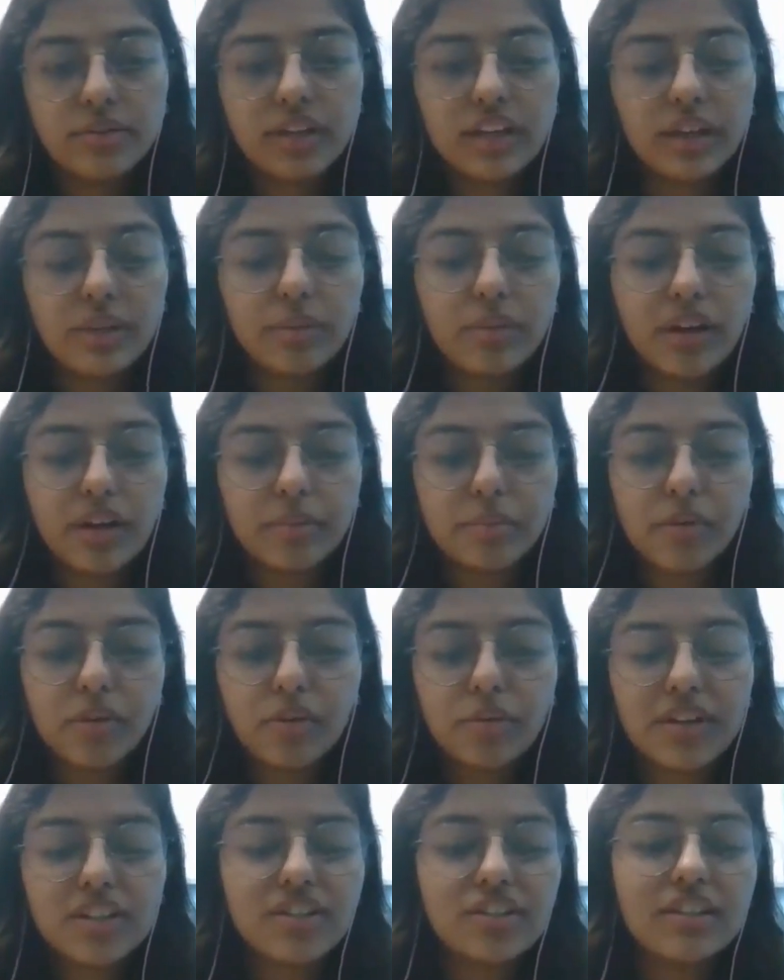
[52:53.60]
Okay, one
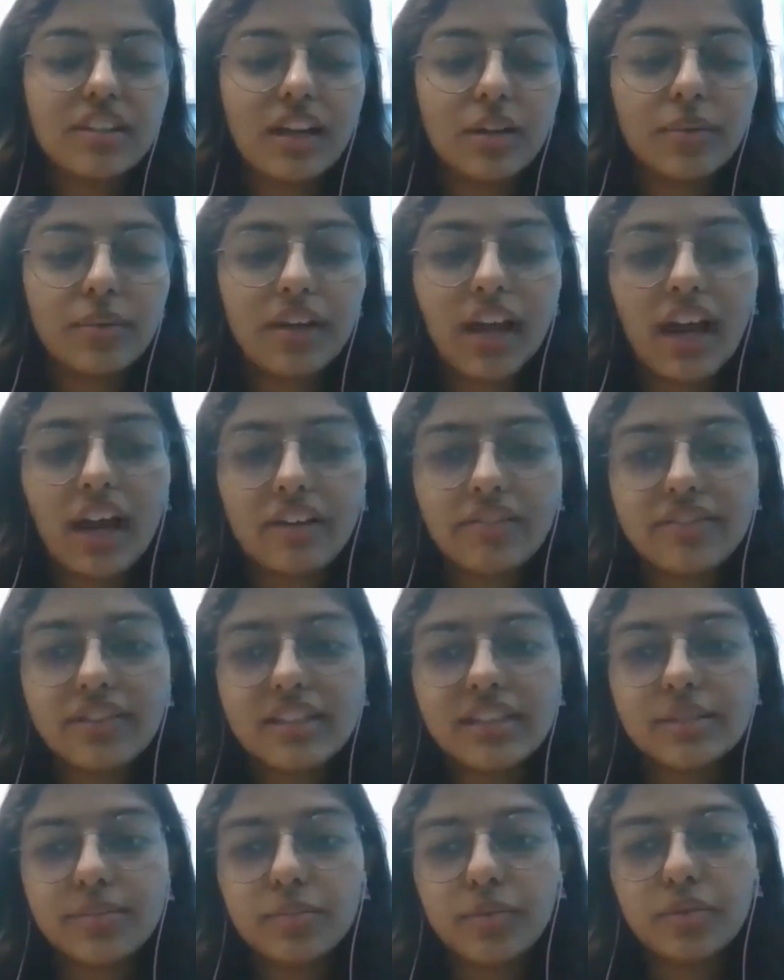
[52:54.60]
more question that we have
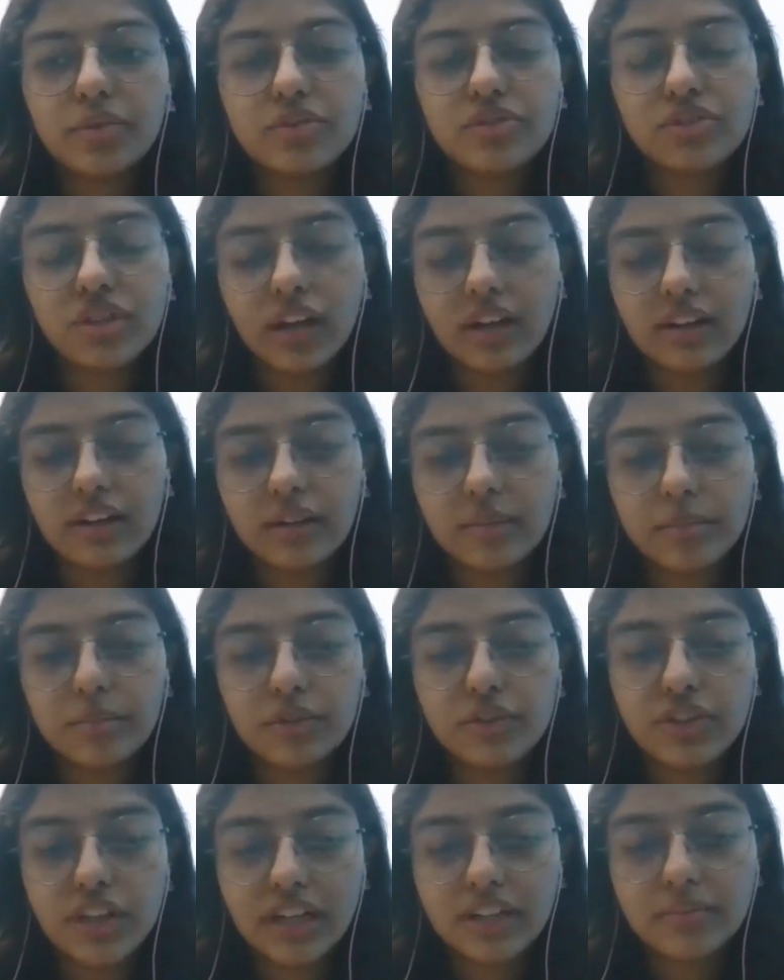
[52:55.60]
is
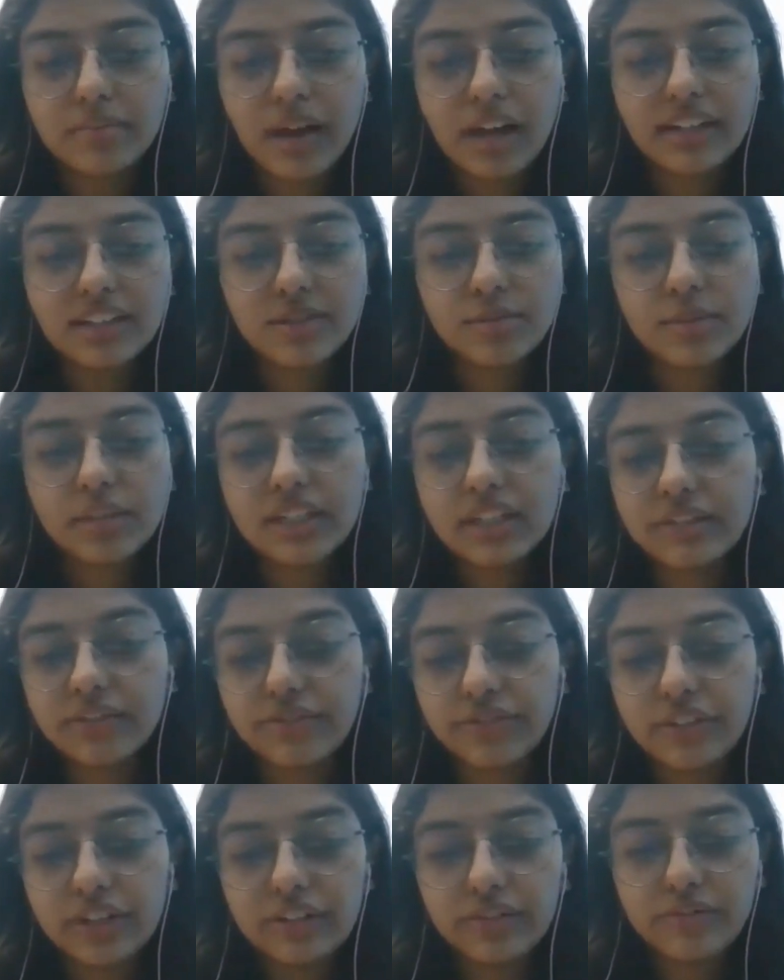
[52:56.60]
project management
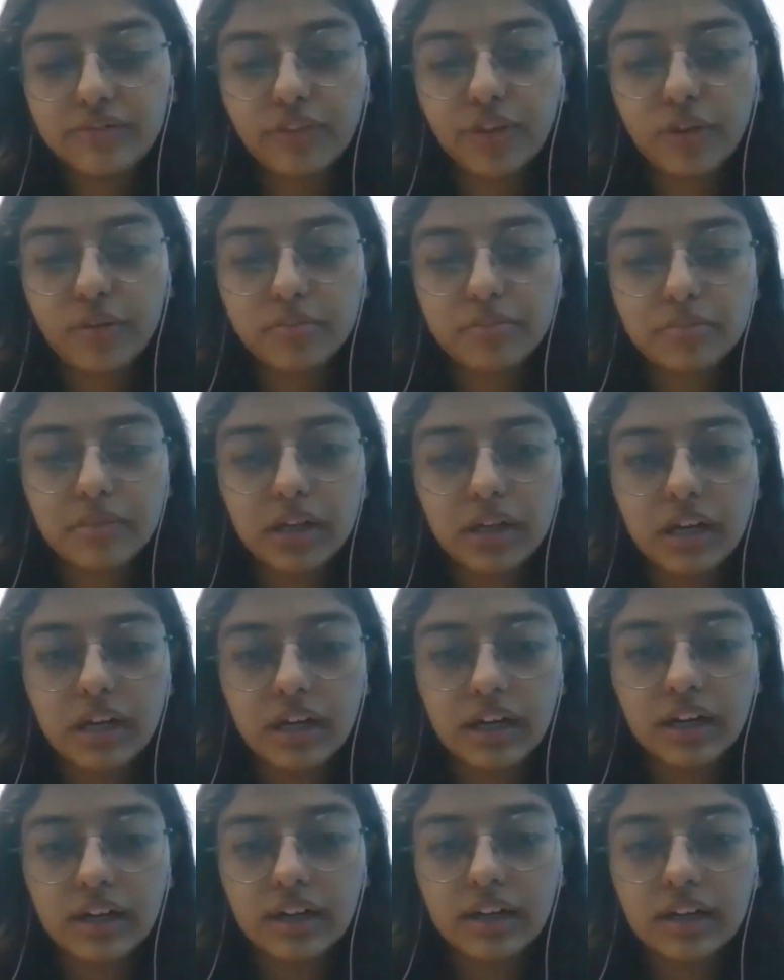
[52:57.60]
different from
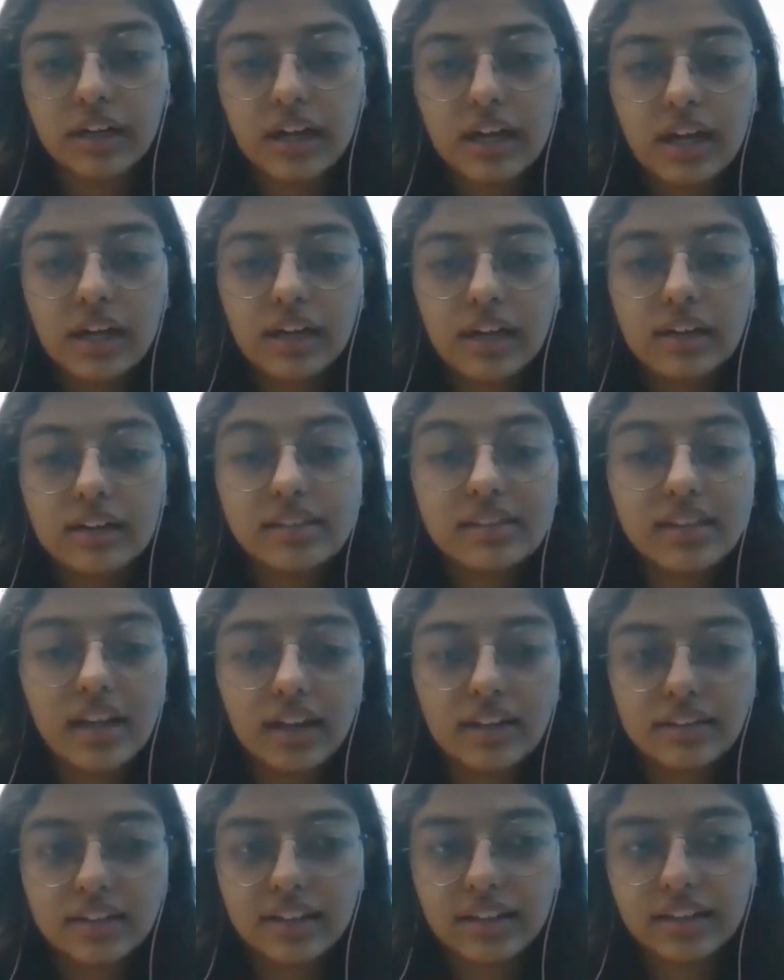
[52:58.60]

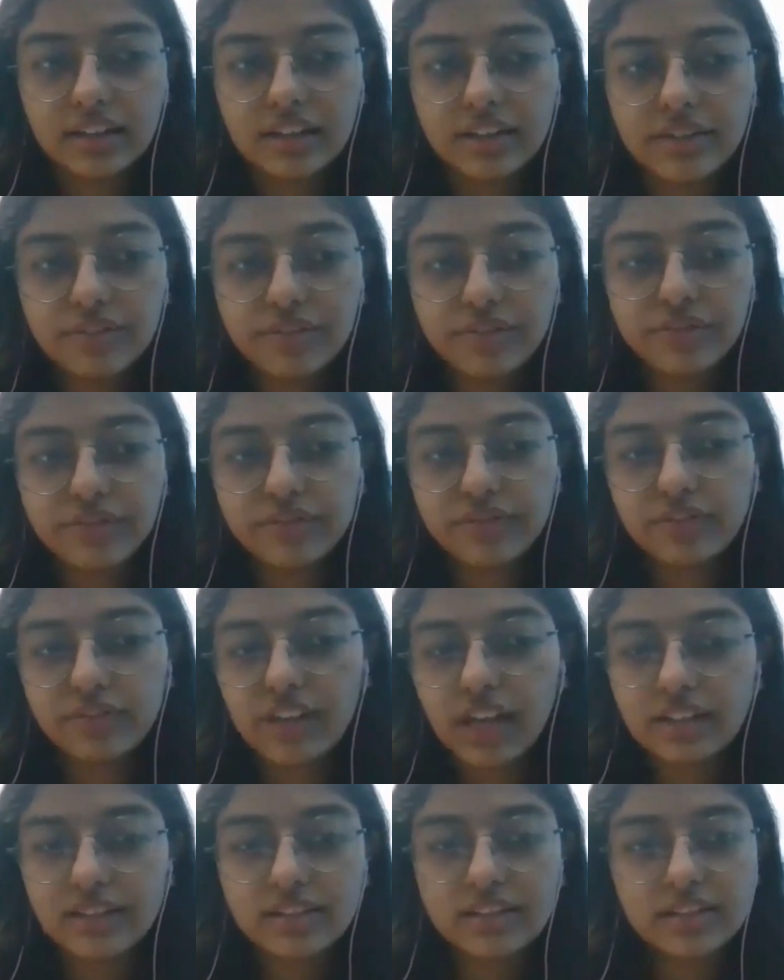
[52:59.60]
consulting? If
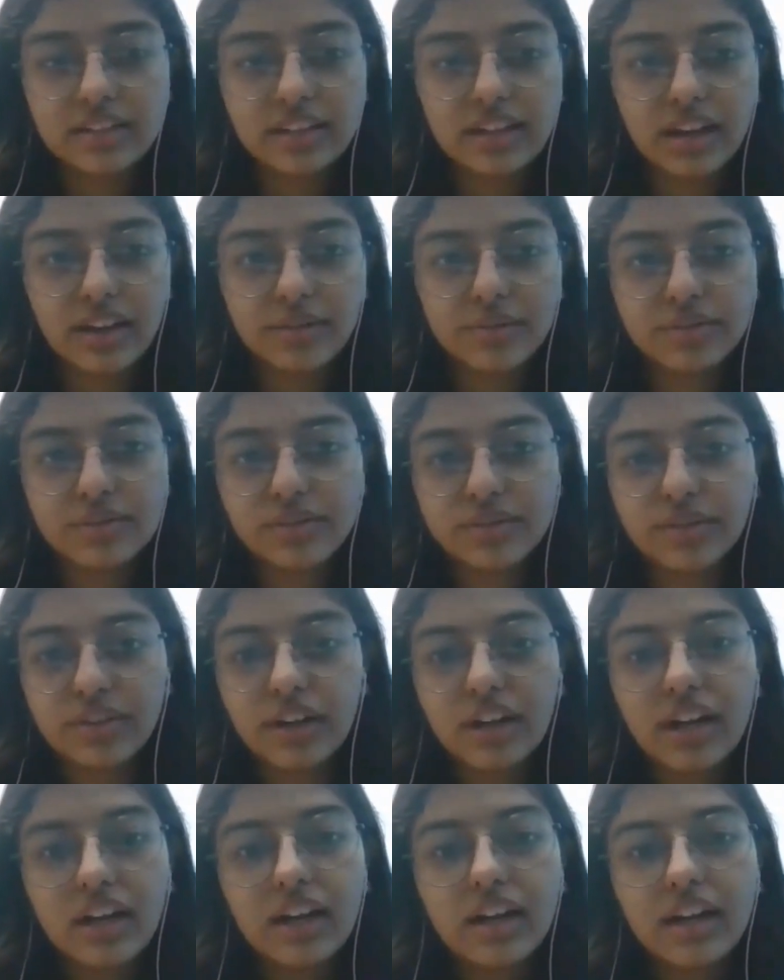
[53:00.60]
yes, then how
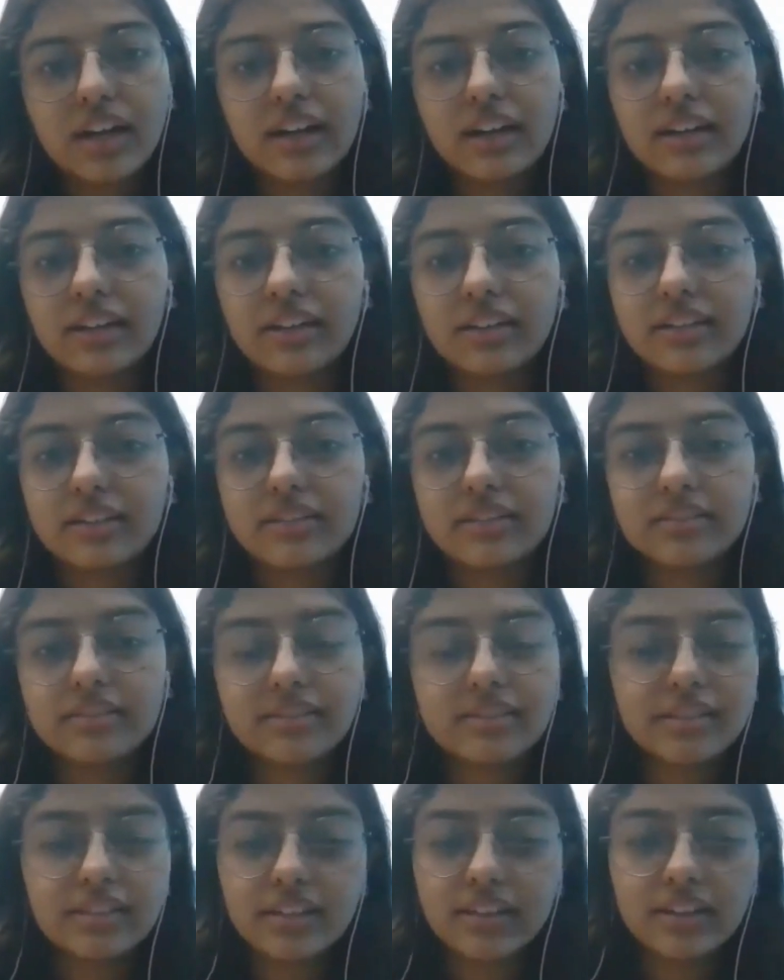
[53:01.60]
so?
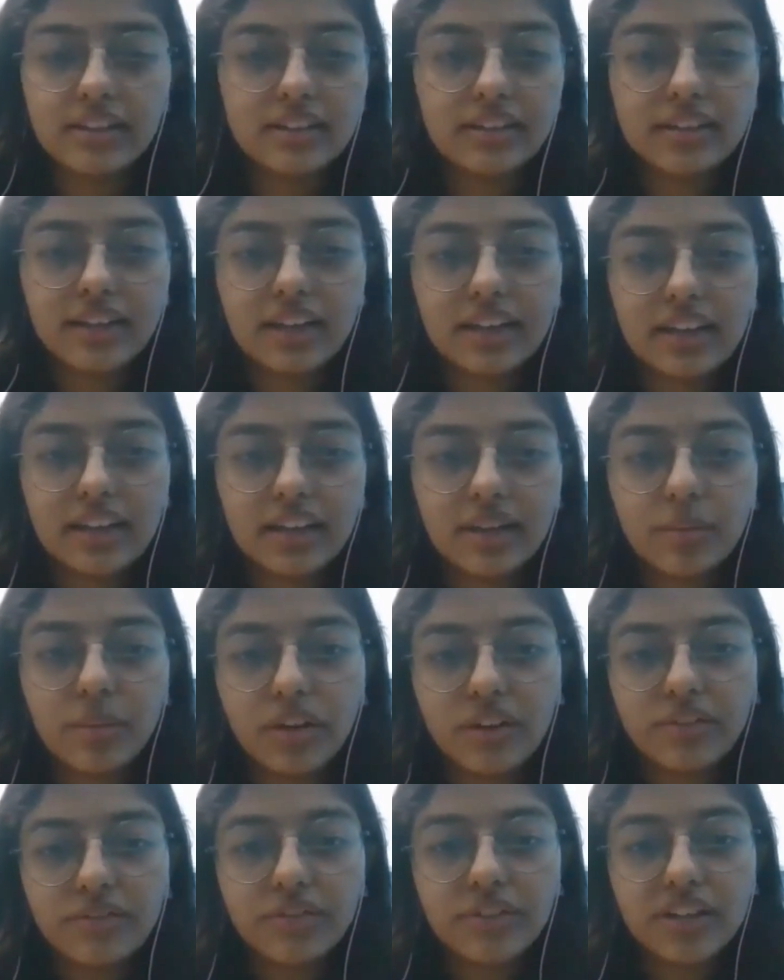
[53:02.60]
Can any
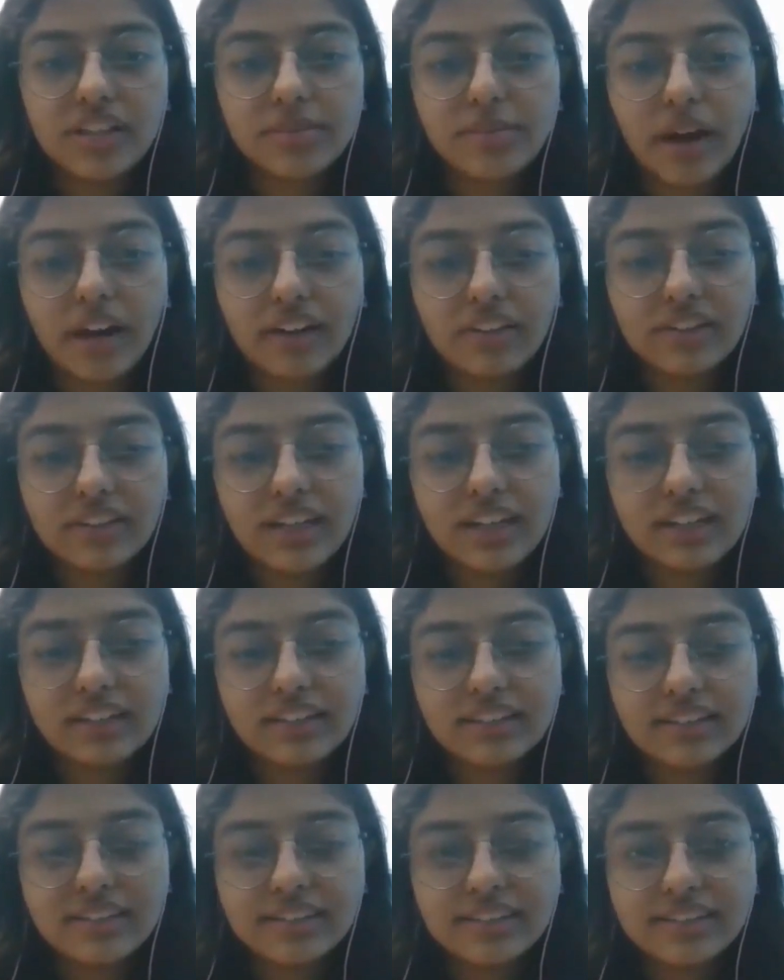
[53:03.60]
one of you expand on that?